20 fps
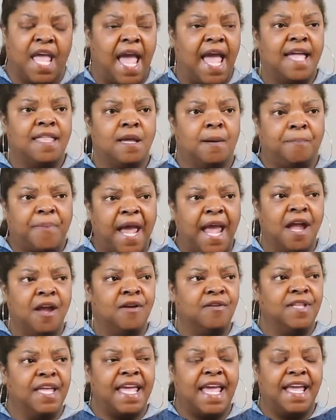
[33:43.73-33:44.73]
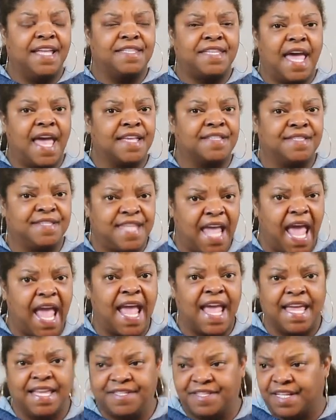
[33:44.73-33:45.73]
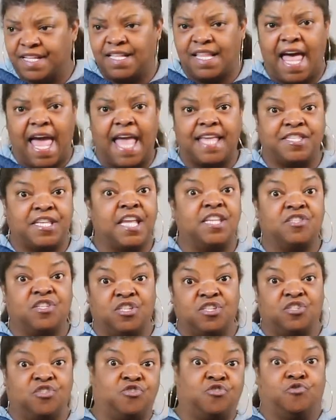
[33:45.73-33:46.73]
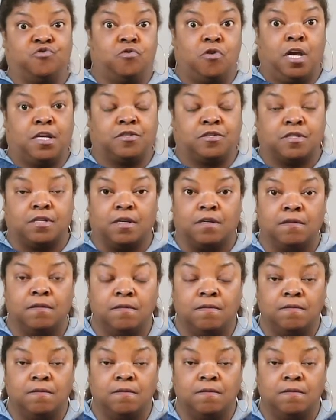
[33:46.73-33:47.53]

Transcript: And apparently he takes dance class. He's an instructor.